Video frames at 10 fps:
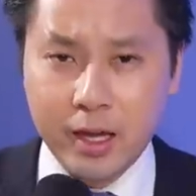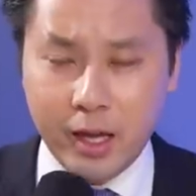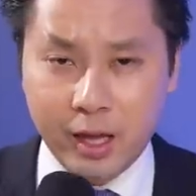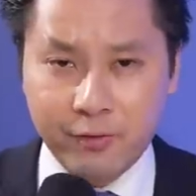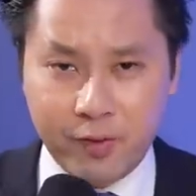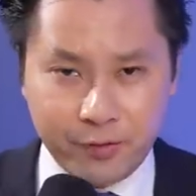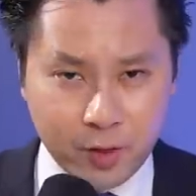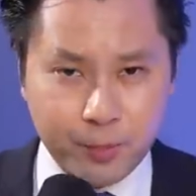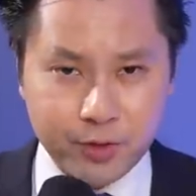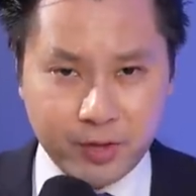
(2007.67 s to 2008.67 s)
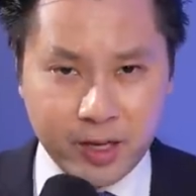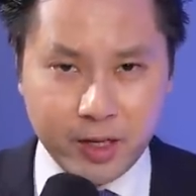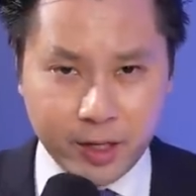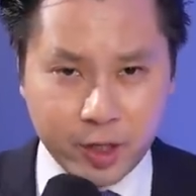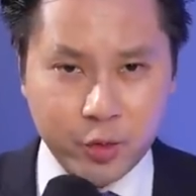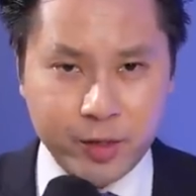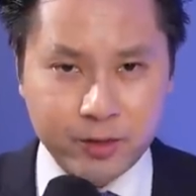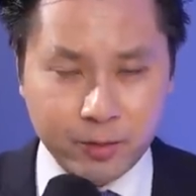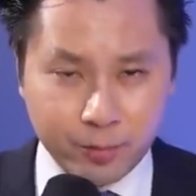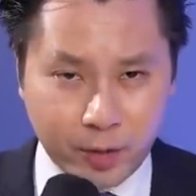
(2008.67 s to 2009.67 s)
a 50%
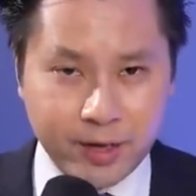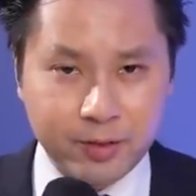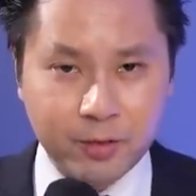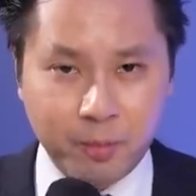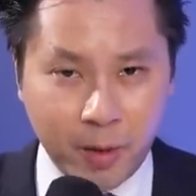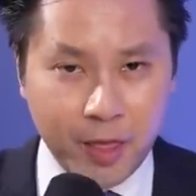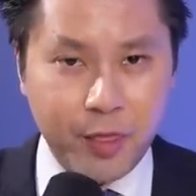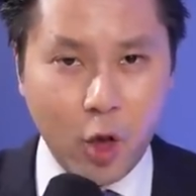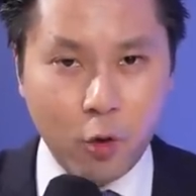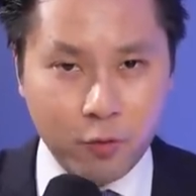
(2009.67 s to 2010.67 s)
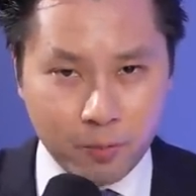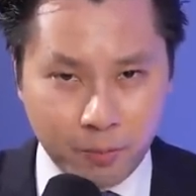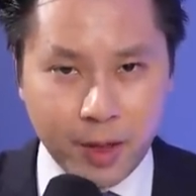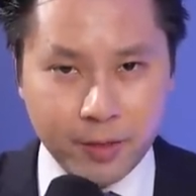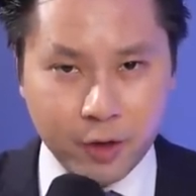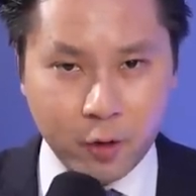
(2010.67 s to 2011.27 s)
increase in prices month over month,